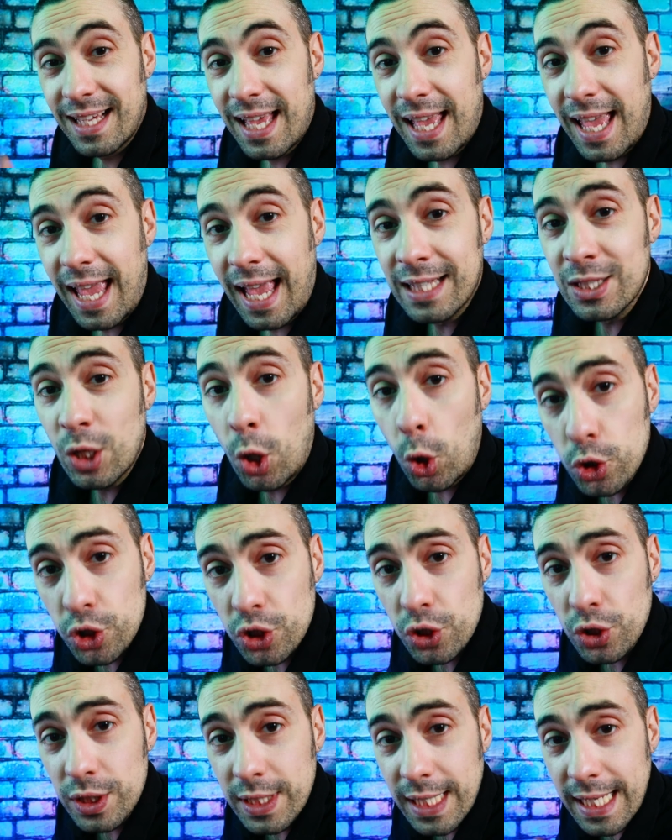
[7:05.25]
And
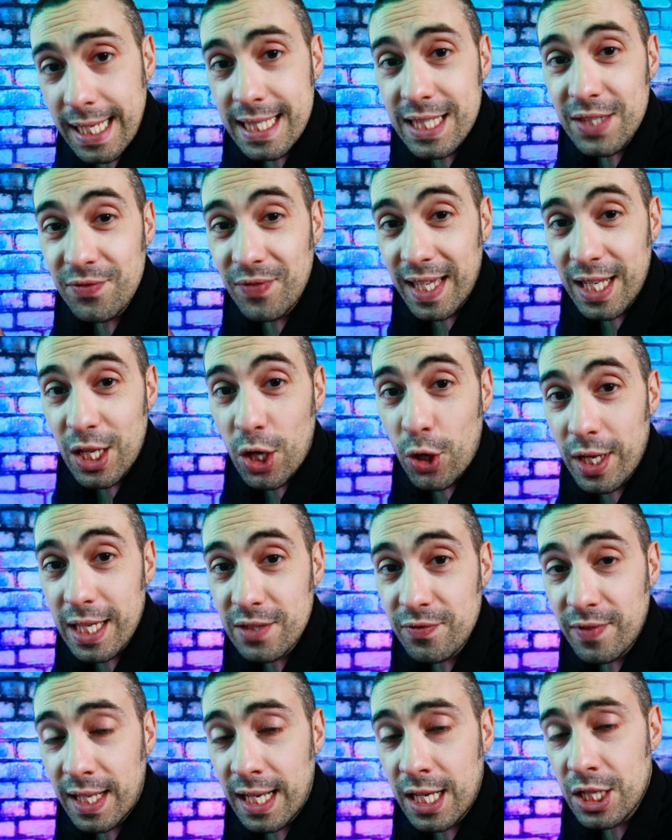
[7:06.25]
also this video is
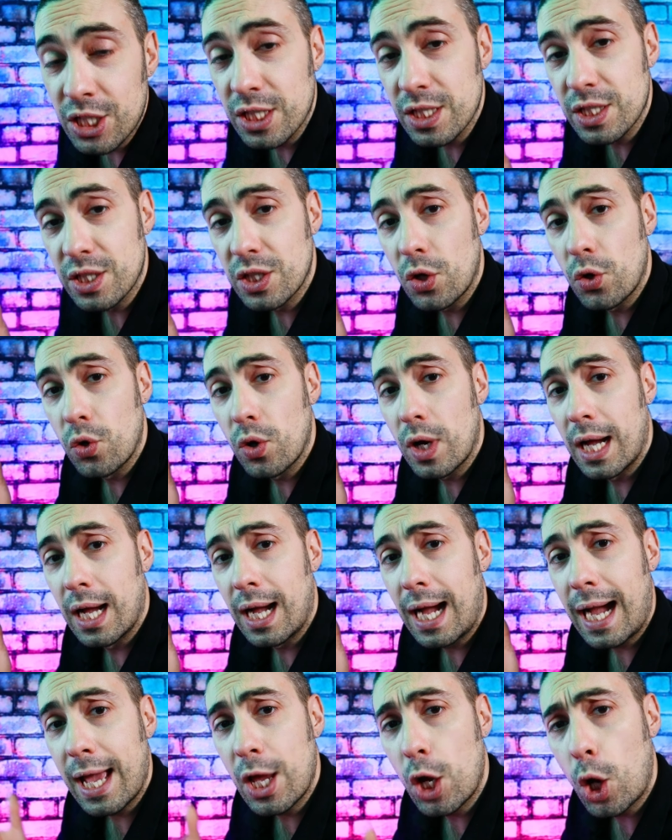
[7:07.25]
finished, so
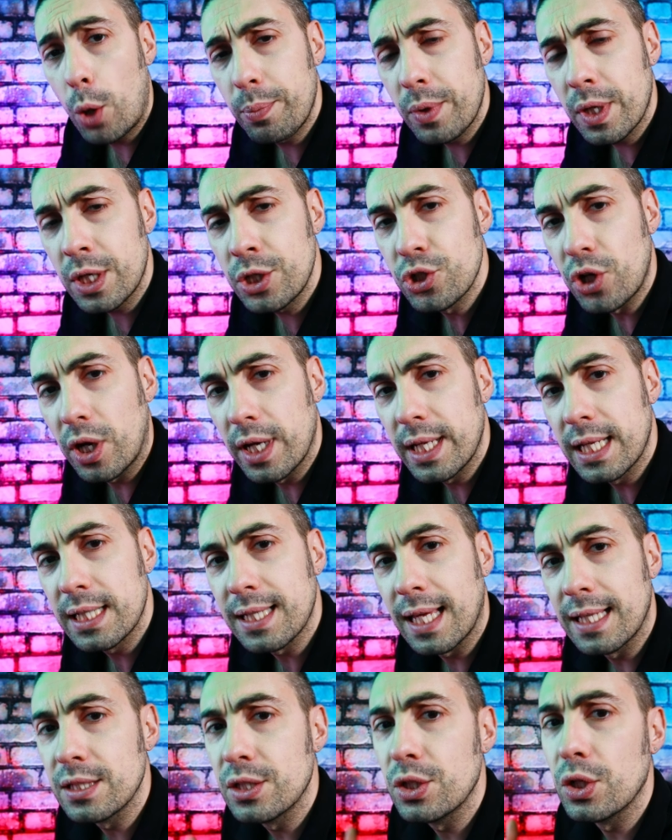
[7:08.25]
I hope you enjoyed it,
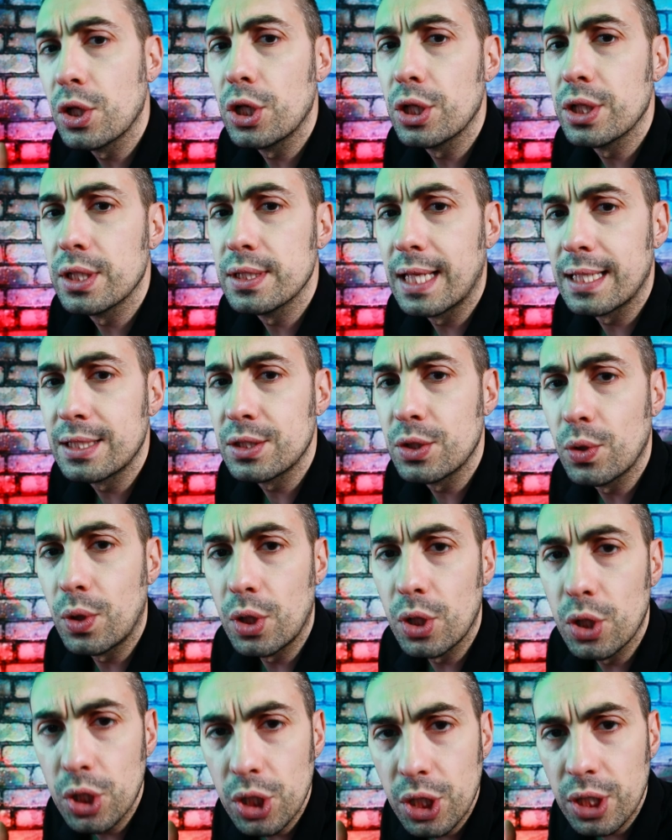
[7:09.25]
that you
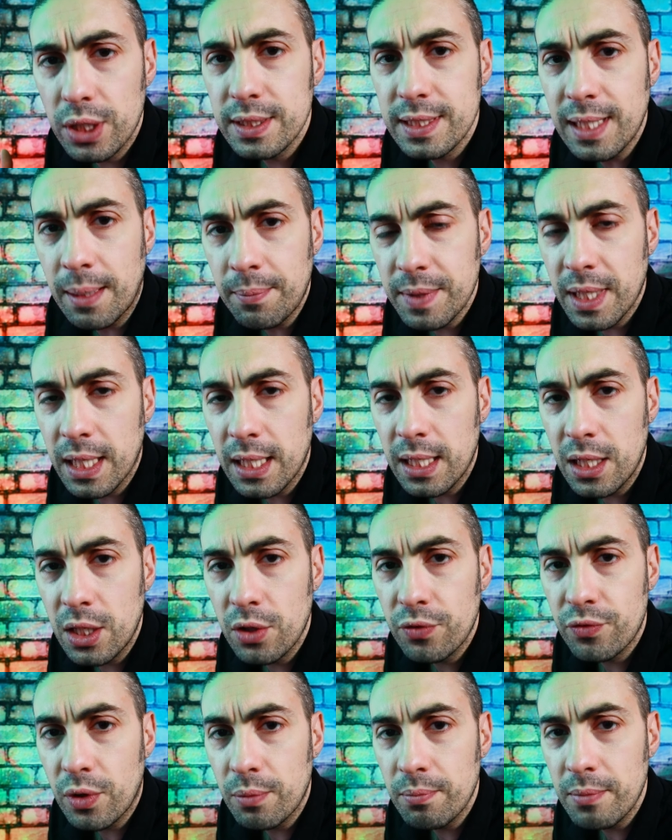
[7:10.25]
learned something new
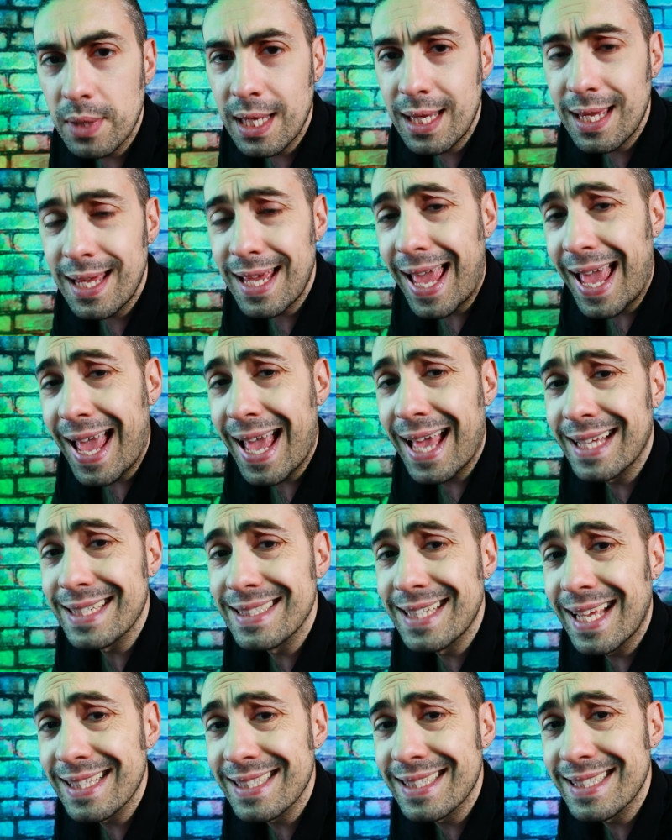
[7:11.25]
from me. And
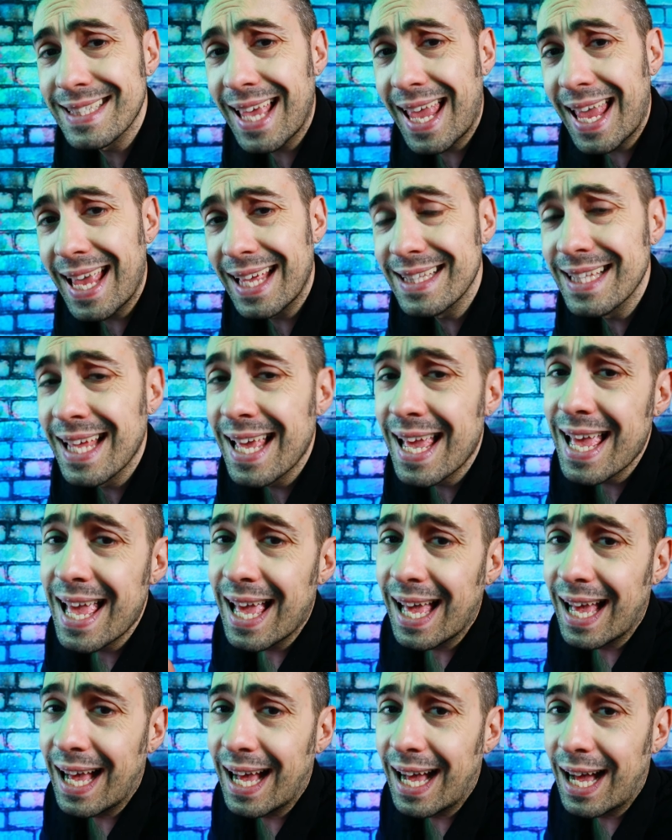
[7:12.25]
that's it.
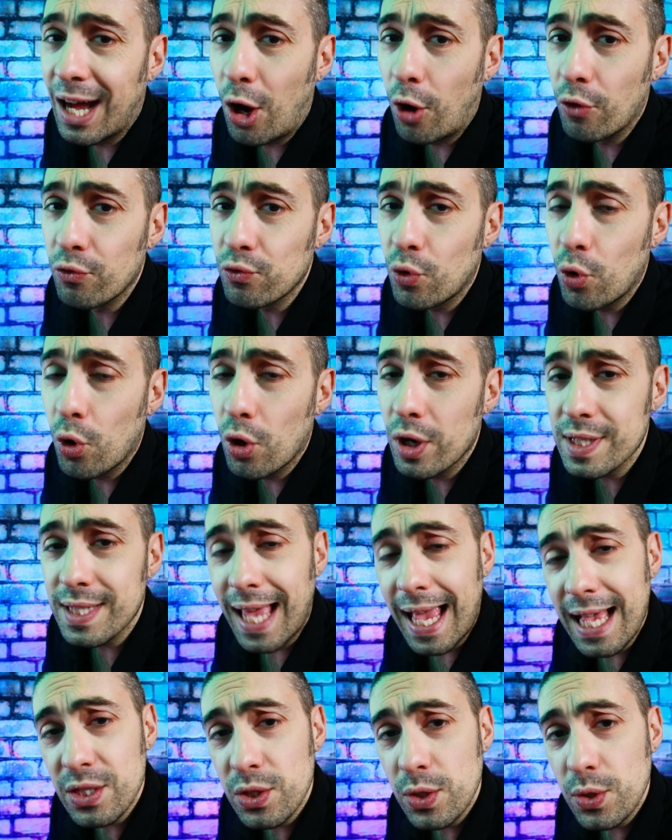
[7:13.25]
Of course,
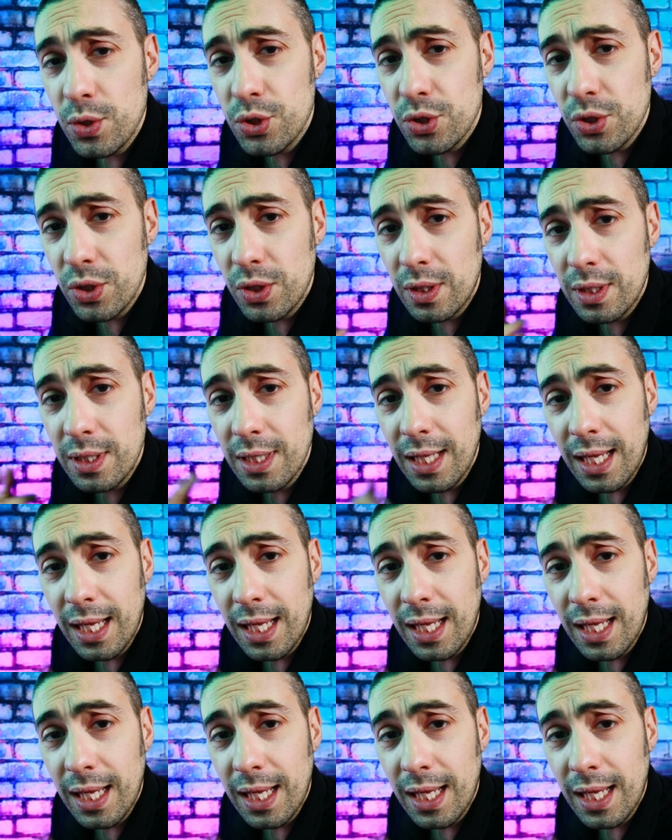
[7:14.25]
as usual,